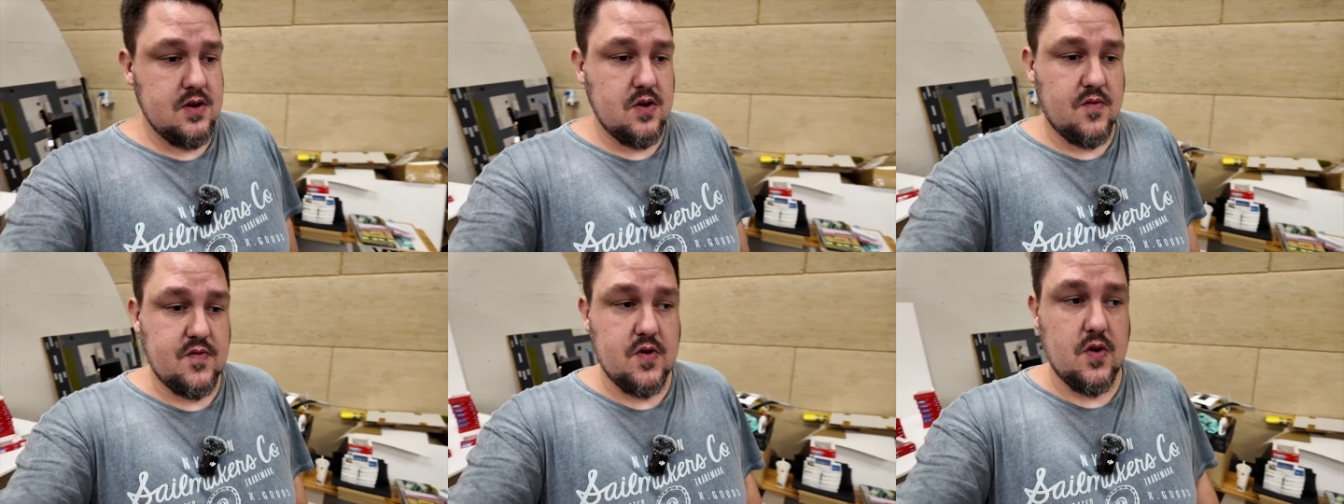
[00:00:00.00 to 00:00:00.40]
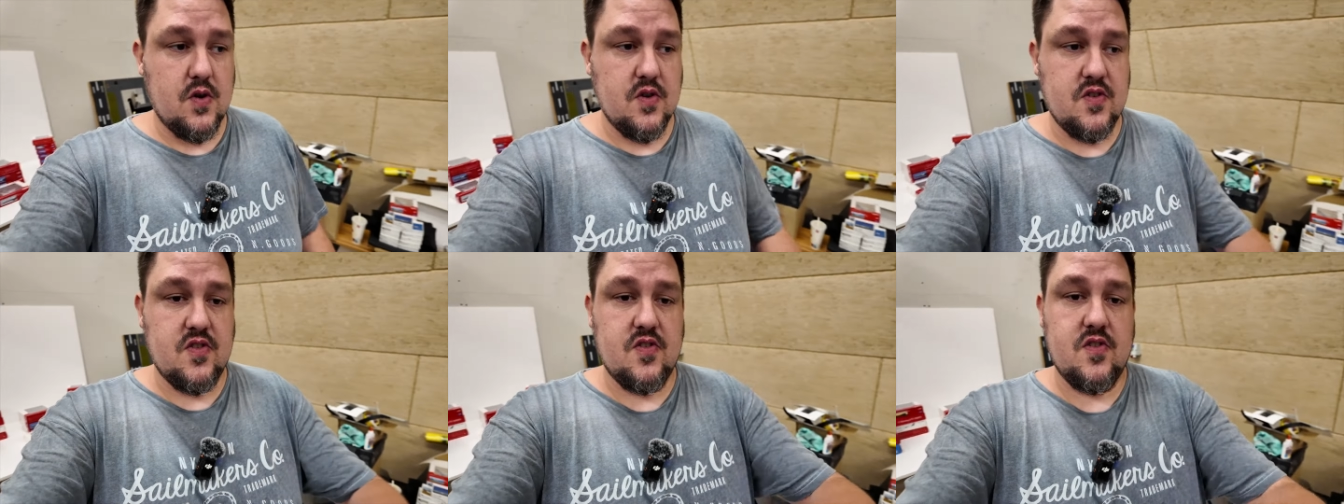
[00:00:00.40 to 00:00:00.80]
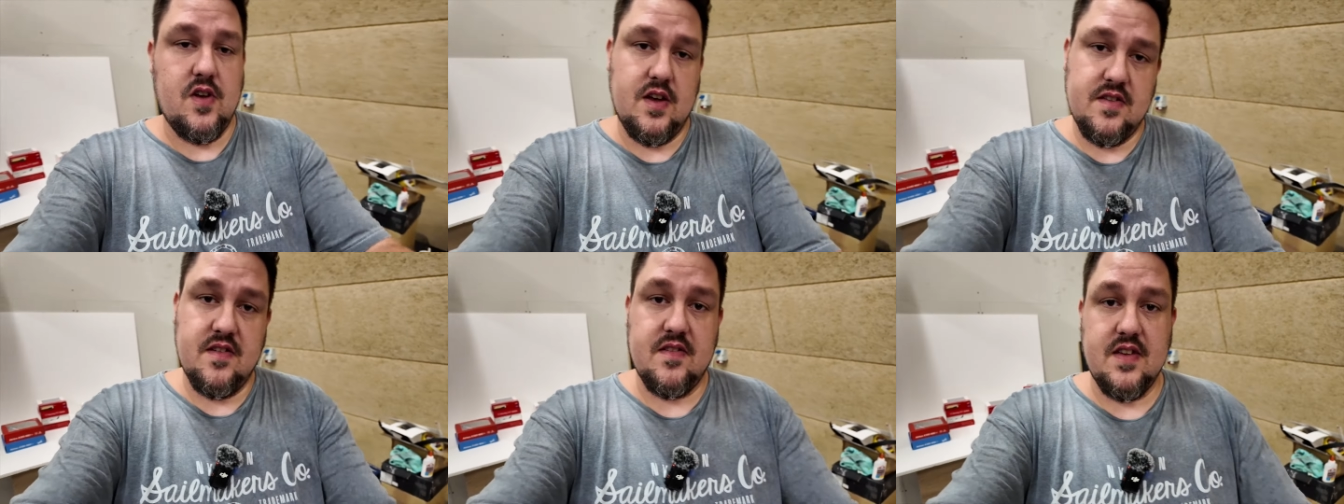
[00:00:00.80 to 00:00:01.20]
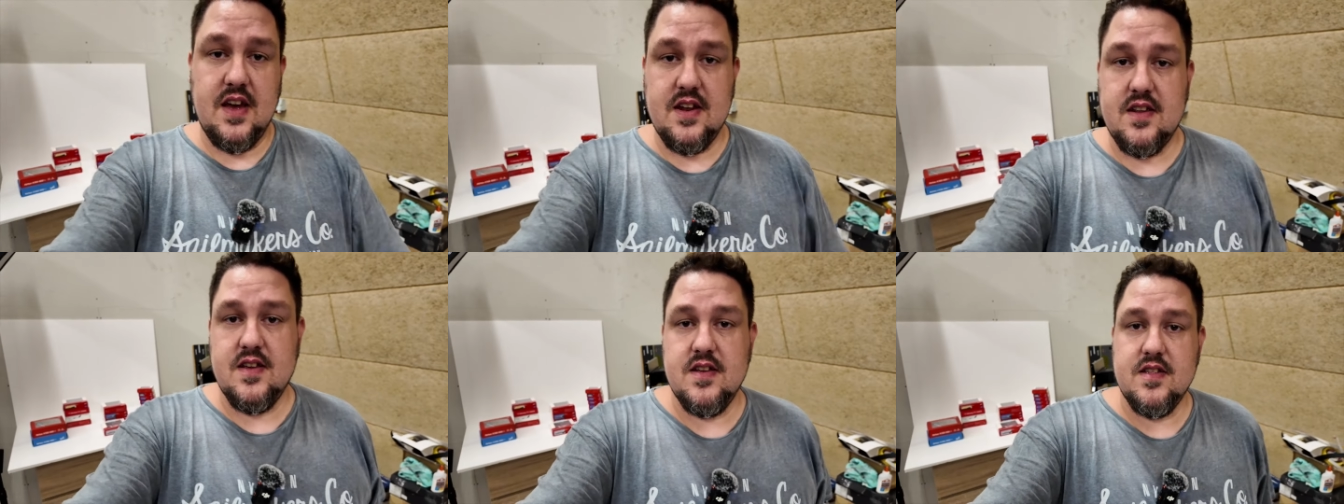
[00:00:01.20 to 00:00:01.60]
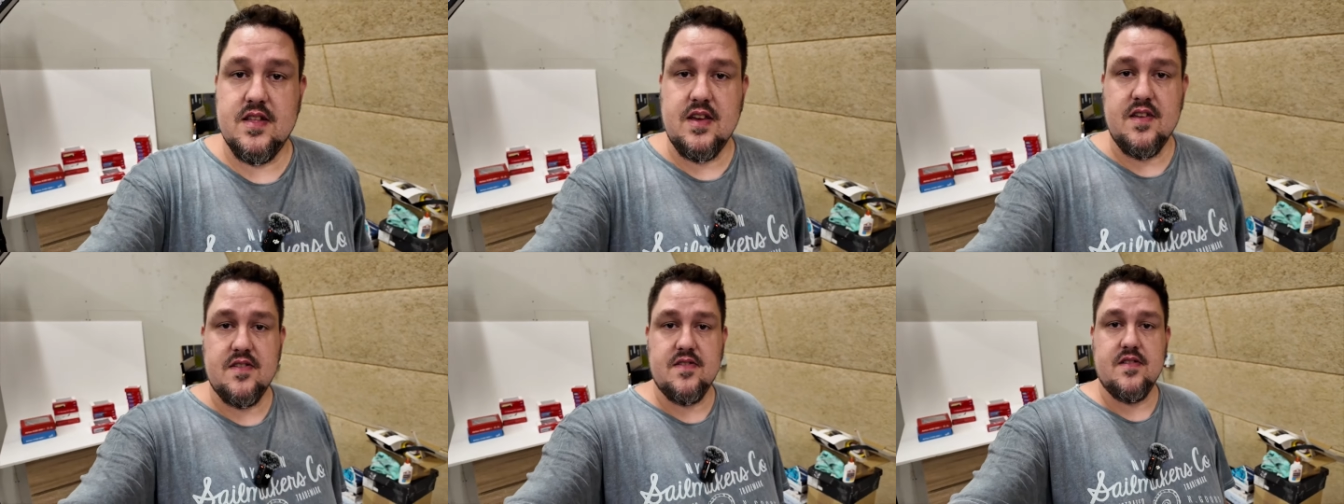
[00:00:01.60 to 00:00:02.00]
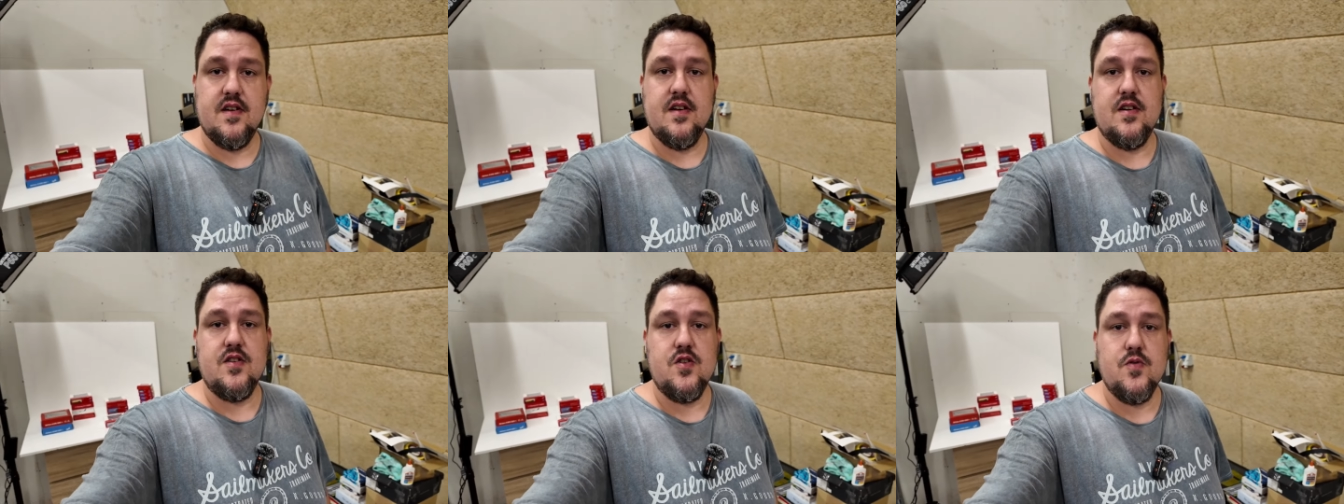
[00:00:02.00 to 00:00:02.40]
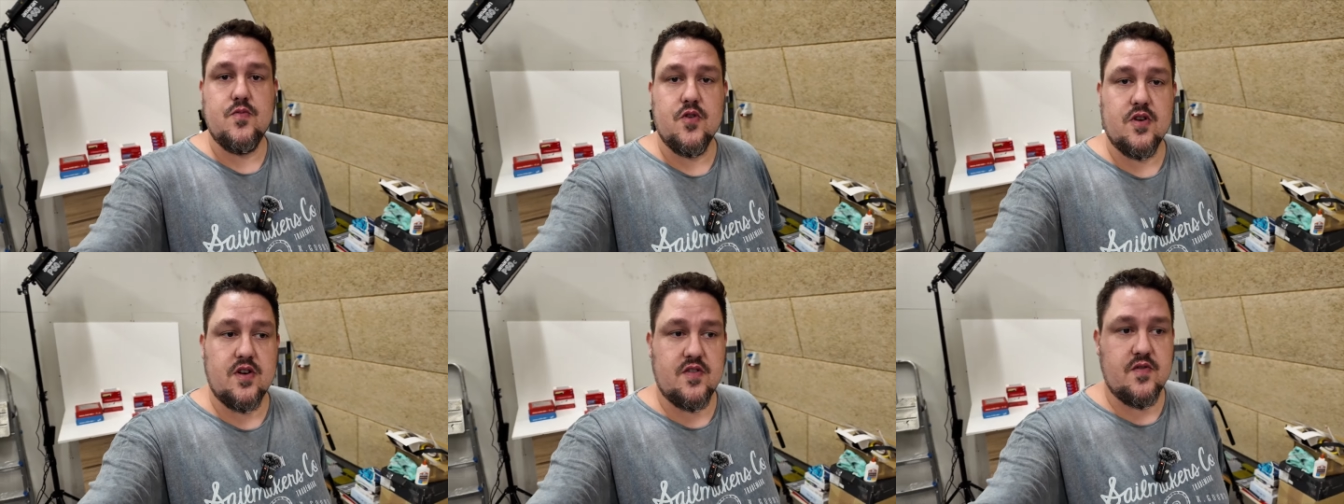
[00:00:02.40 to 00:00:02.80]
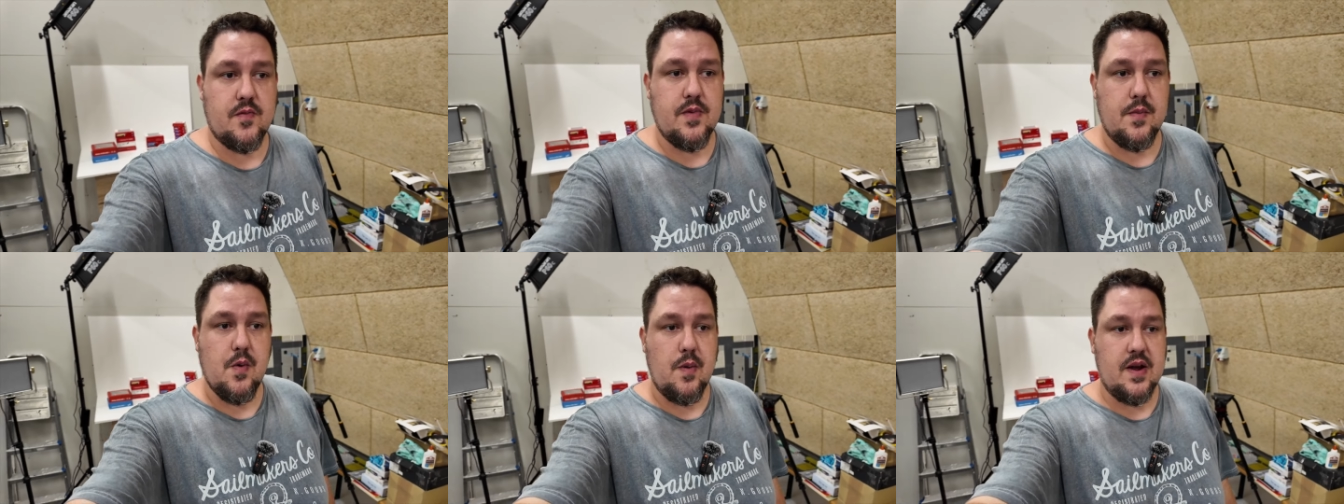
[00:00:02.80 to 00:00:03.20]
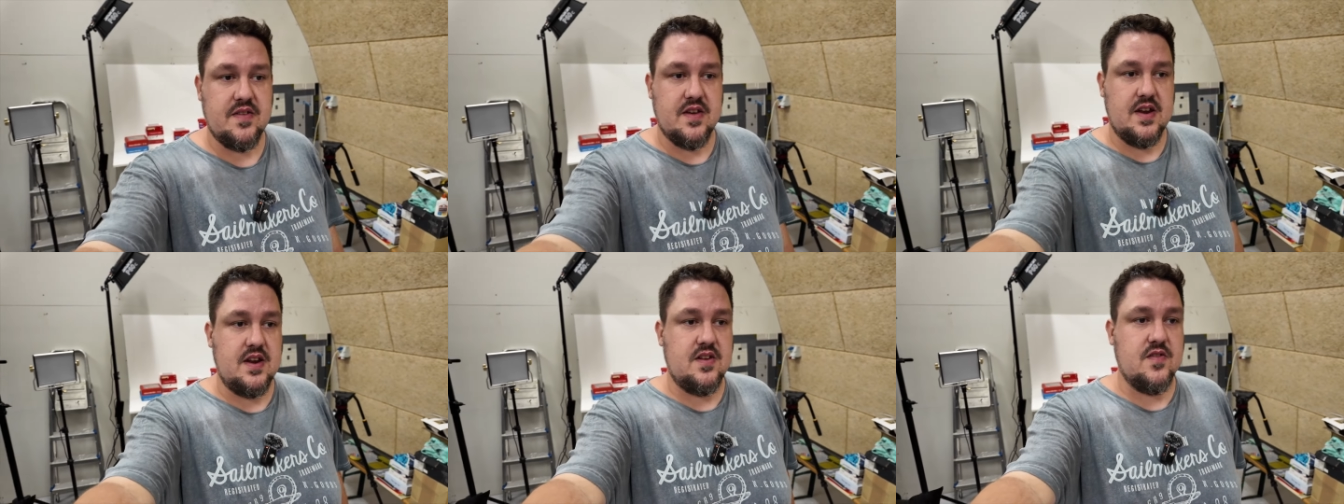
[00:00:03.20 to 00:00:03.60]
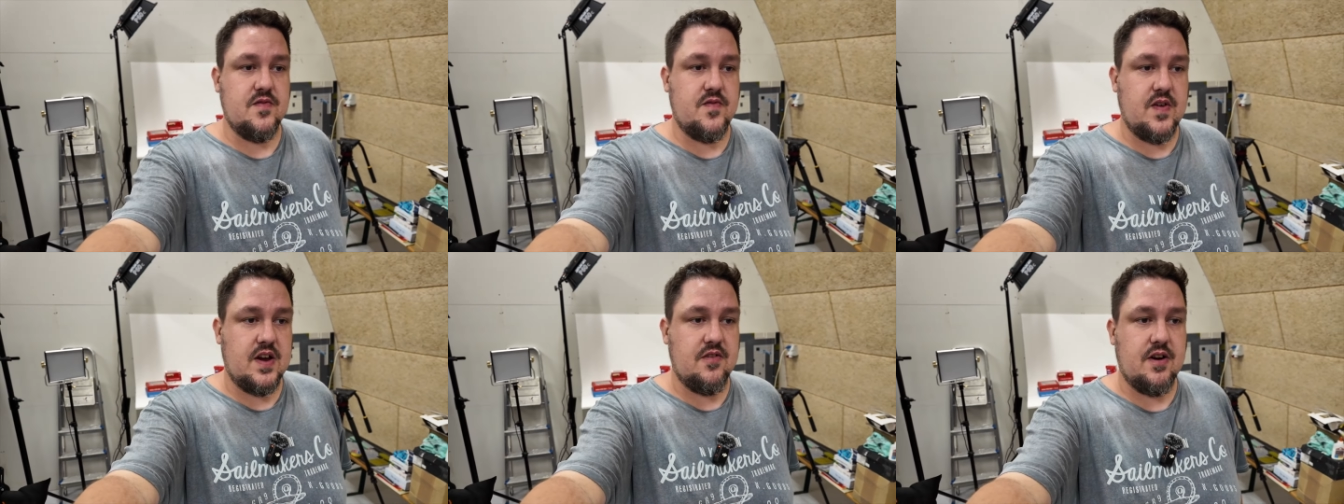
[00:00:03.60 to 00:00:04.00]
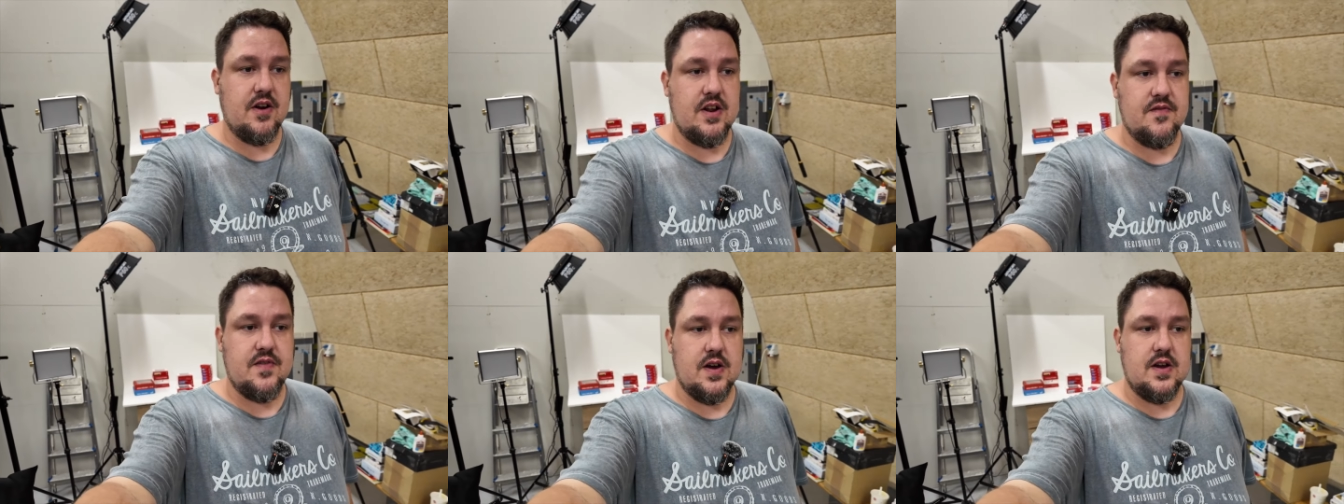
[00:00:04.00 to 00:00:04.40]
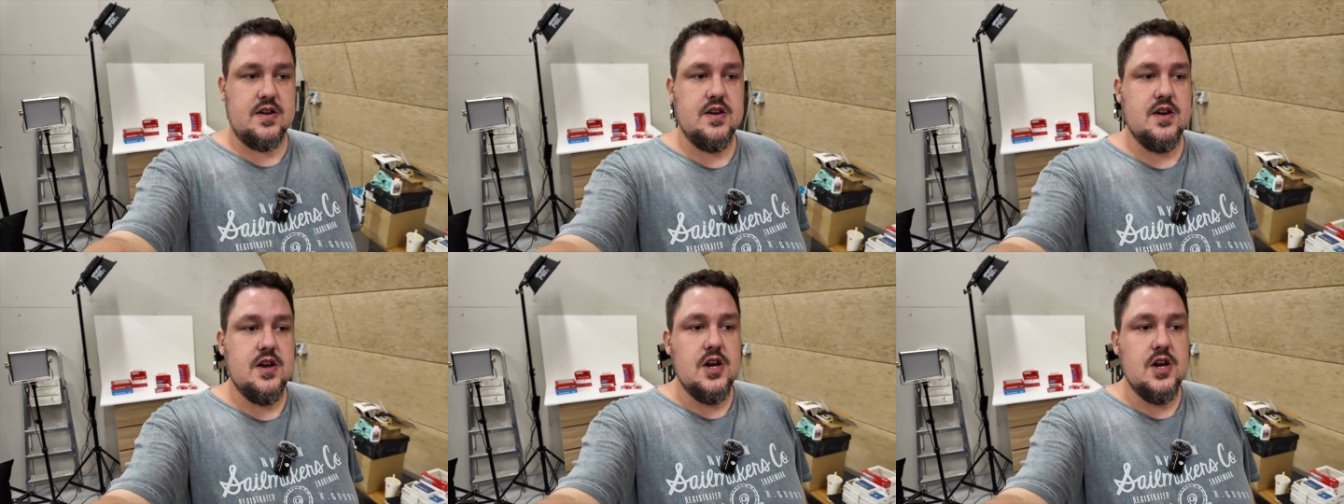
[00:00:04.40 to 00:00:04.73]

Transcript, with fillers: of course, as I said, these uh, new products from Remo Wings, I need to figure out if I